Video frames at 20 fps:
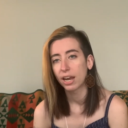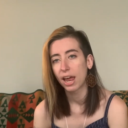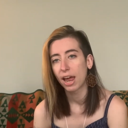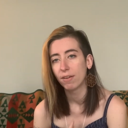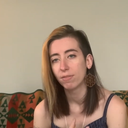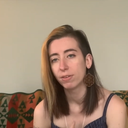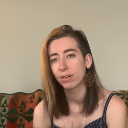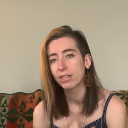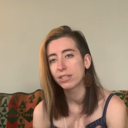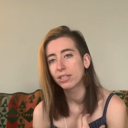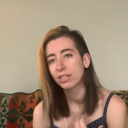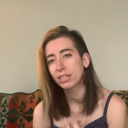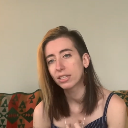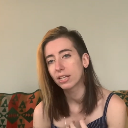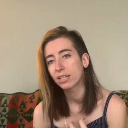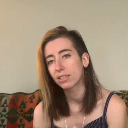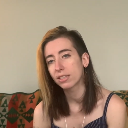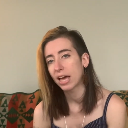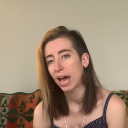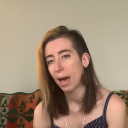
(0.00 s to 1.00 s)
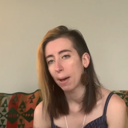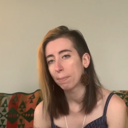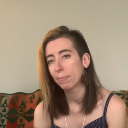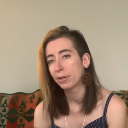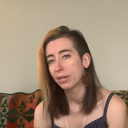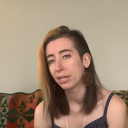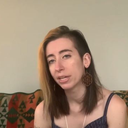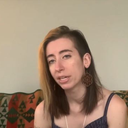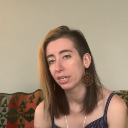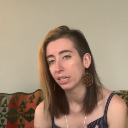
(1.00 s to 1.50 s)
everything that's
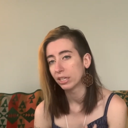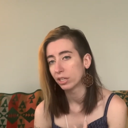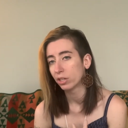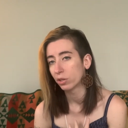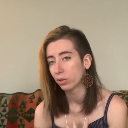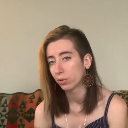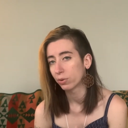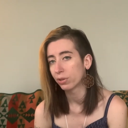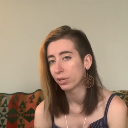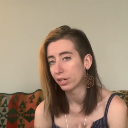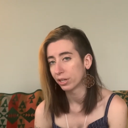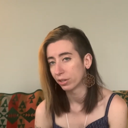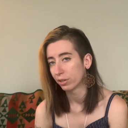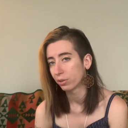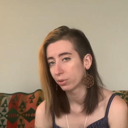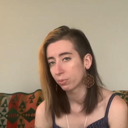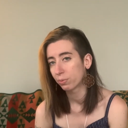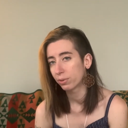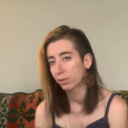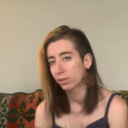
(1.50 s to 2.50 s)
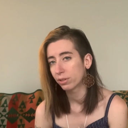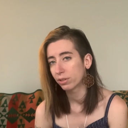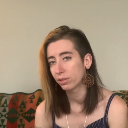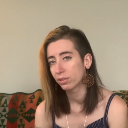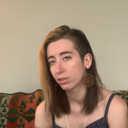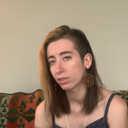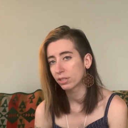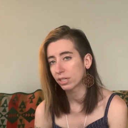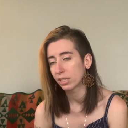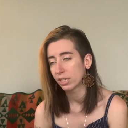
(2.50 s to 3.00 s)
happening in your inner world